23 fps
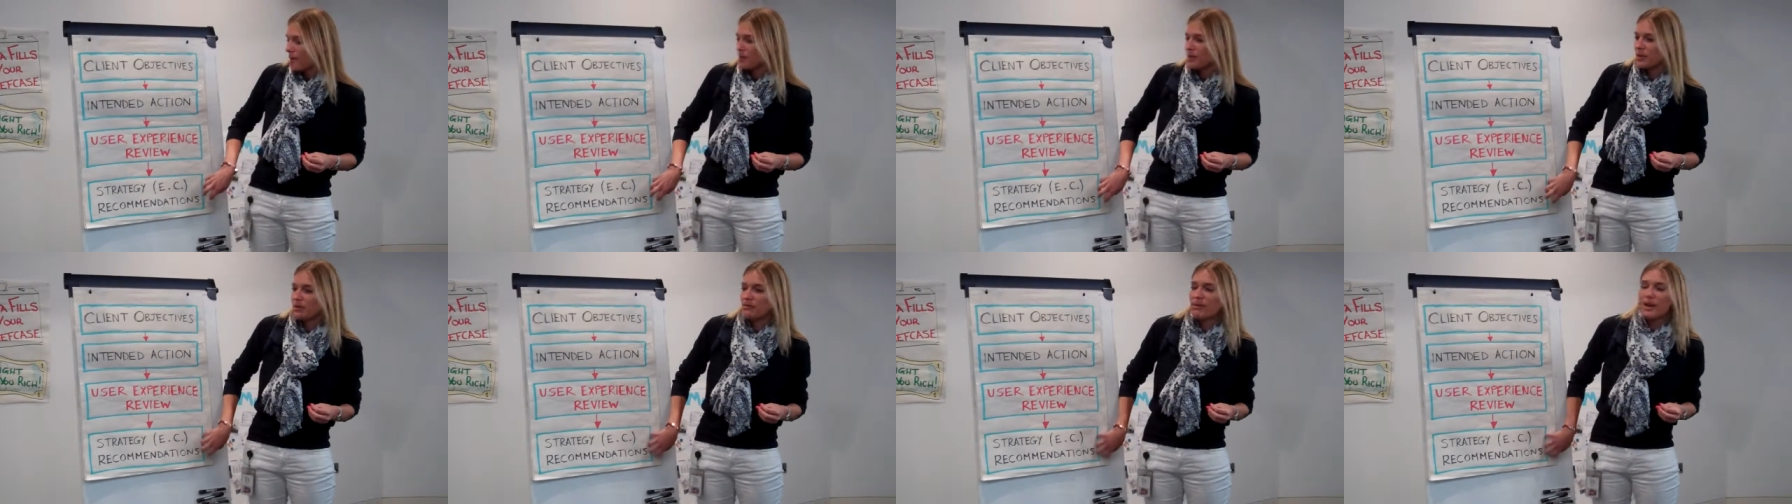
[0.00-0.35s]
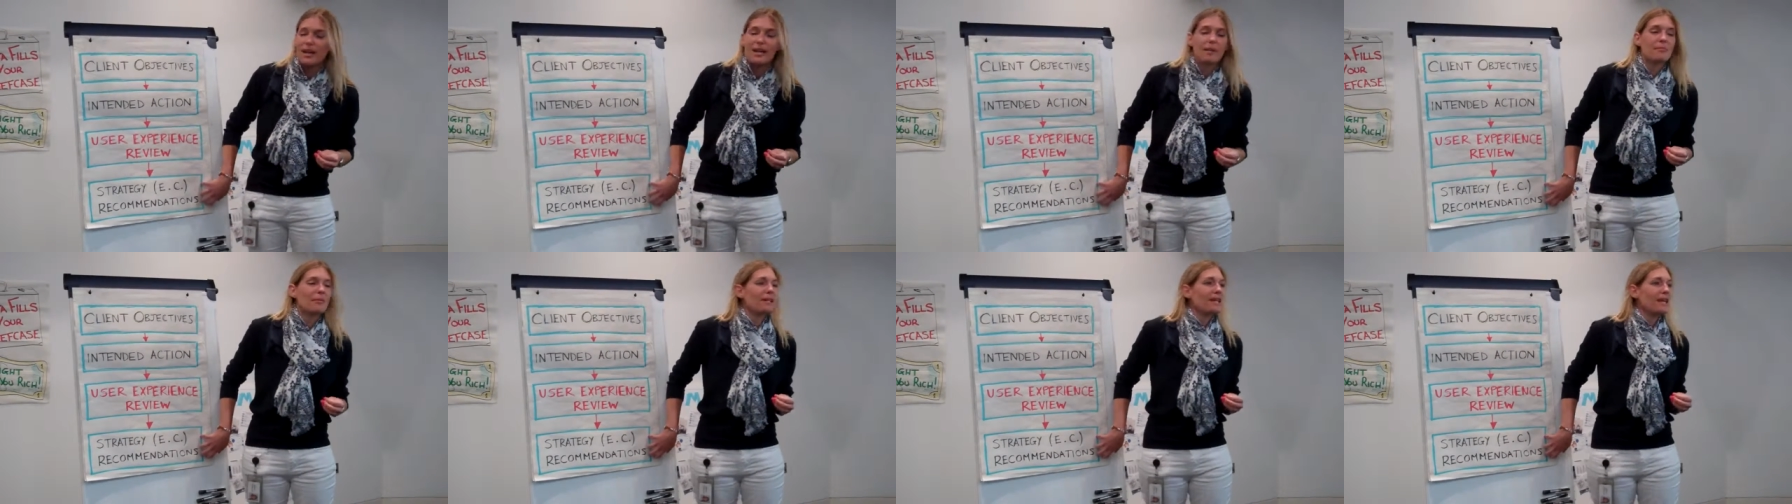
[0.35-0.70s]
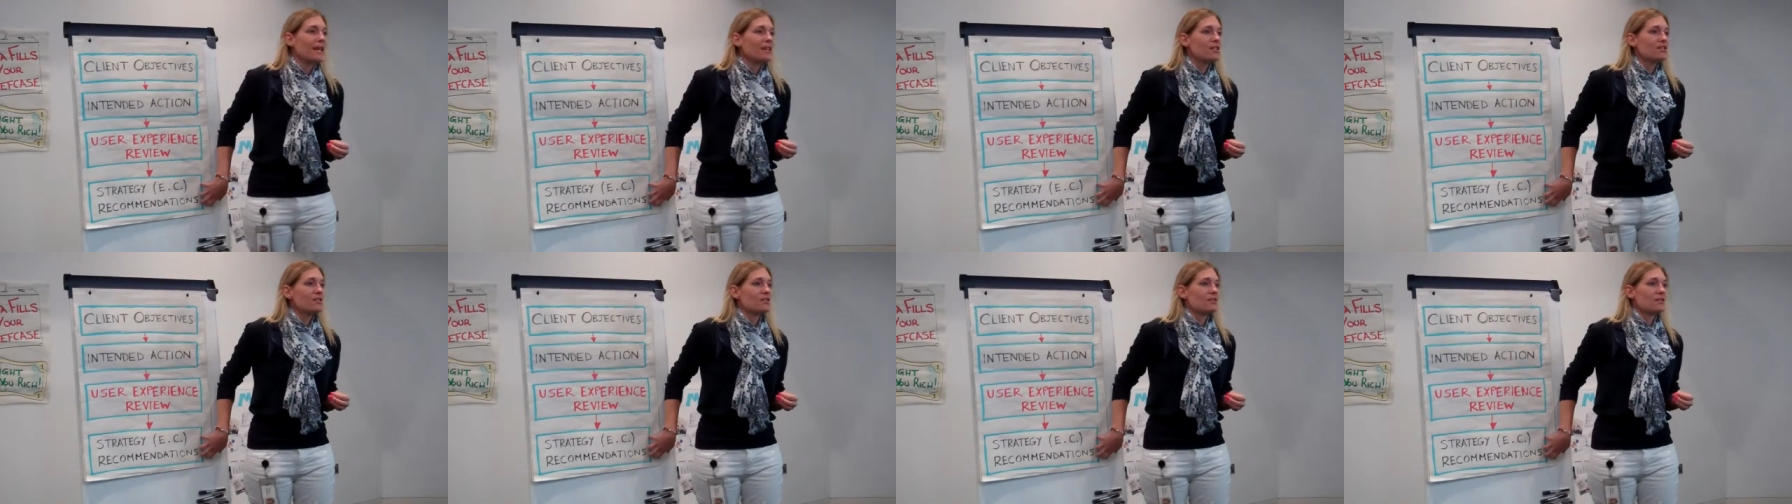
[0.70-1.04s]
be
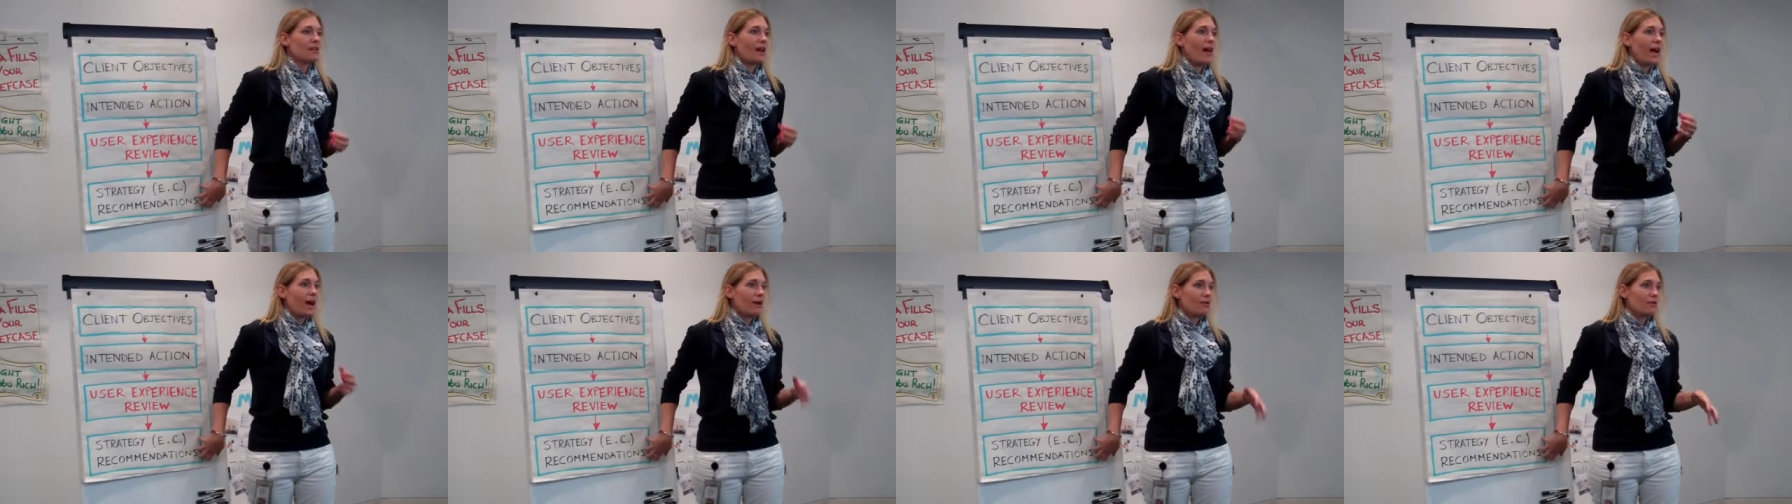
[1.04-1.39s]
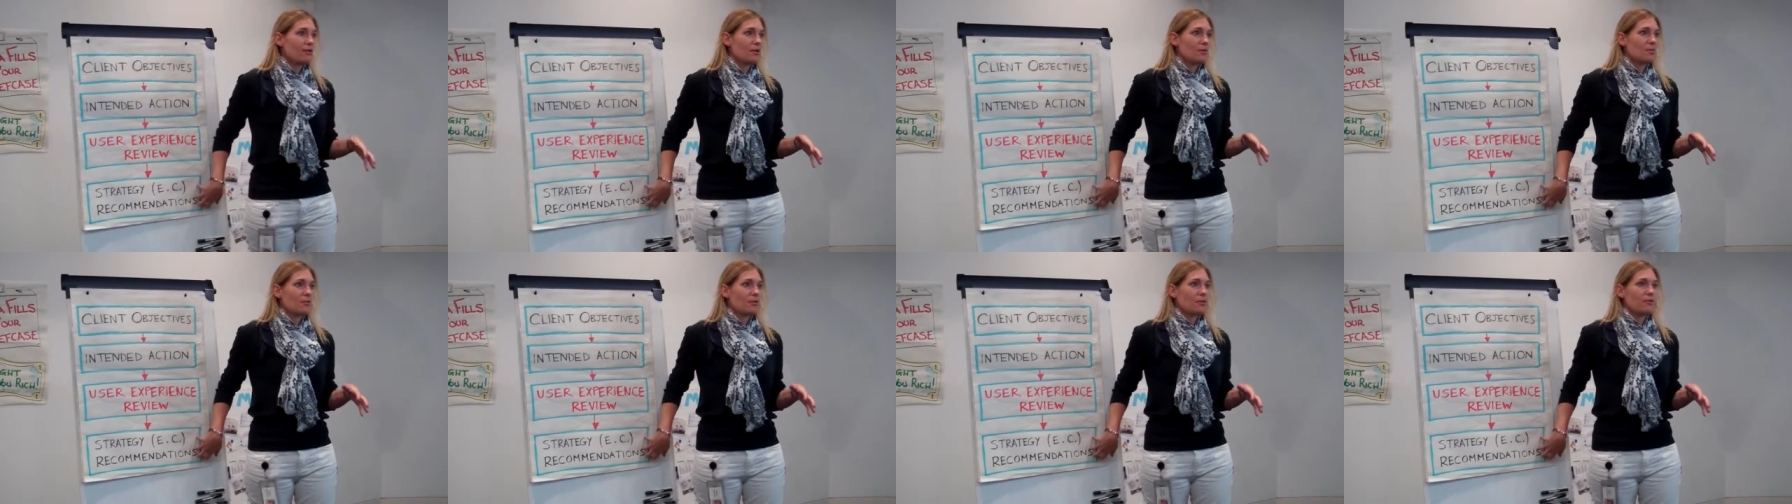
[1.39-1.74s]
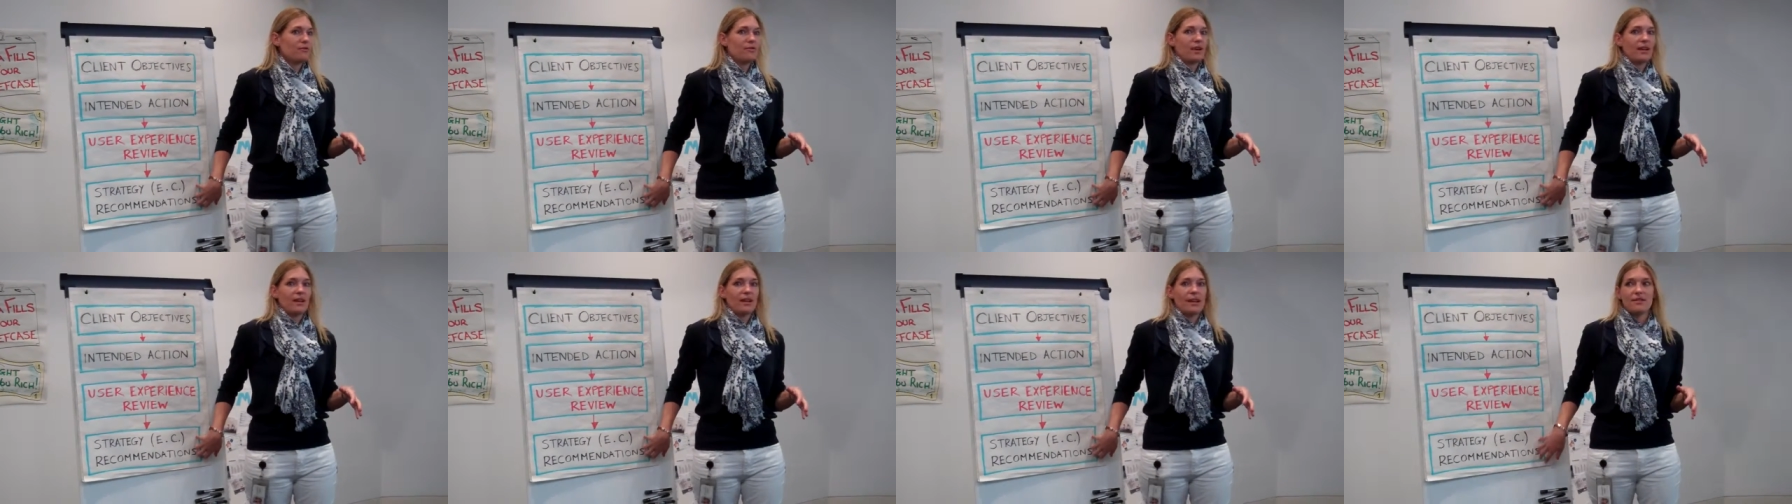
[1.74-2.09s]
recommendations on how to
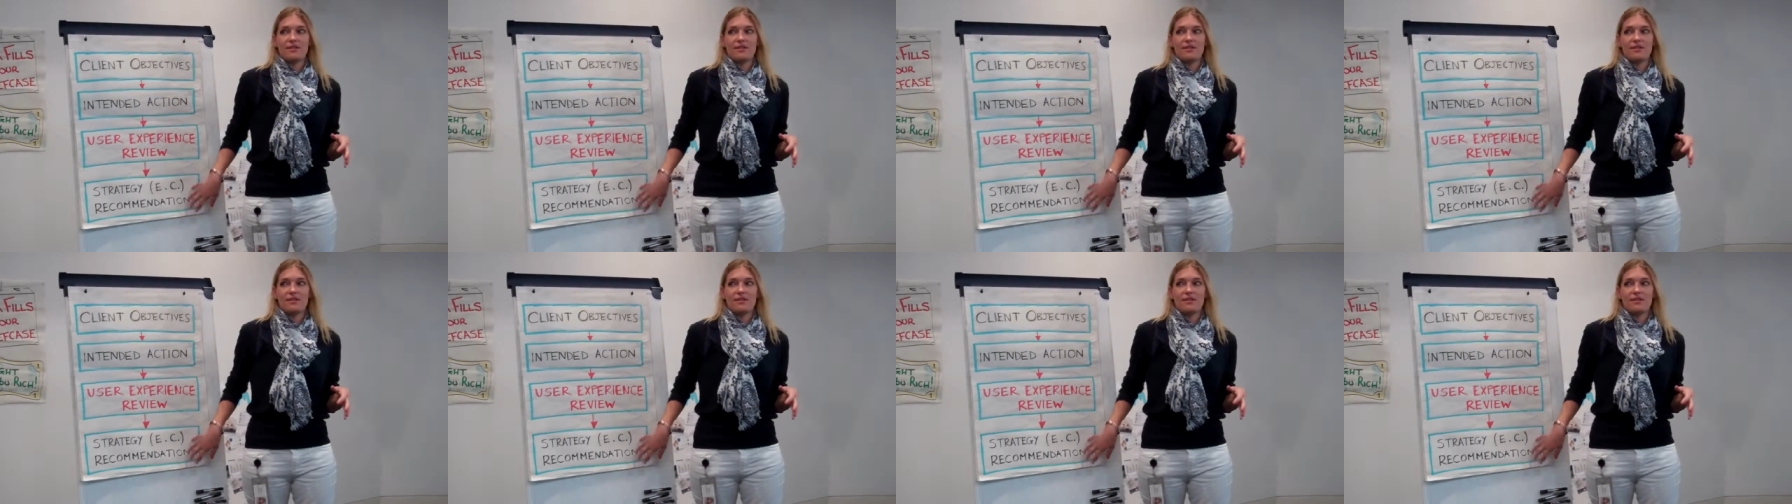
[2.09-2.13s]
improve it.